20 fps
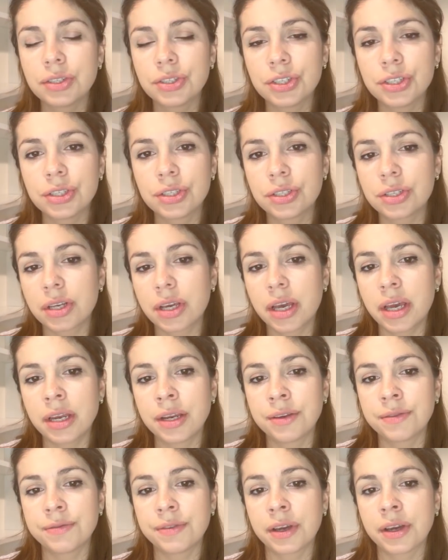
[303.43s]
just
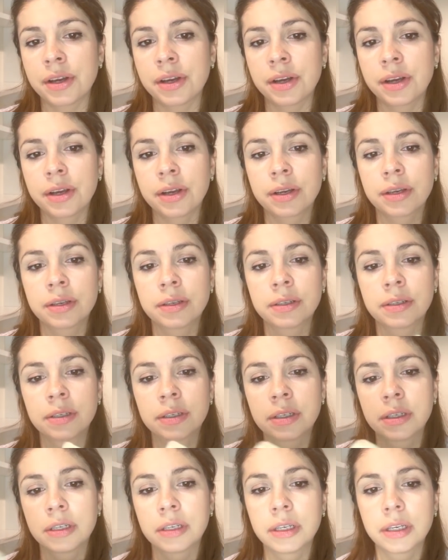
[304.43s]
any finger.
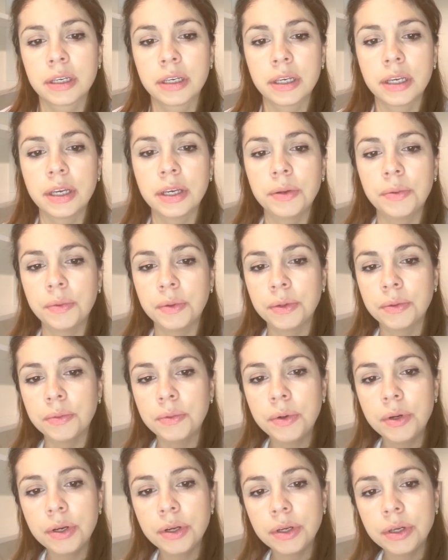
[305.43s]
it would
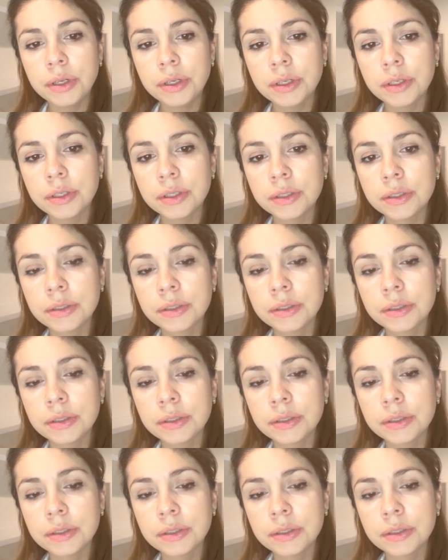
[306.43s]
work.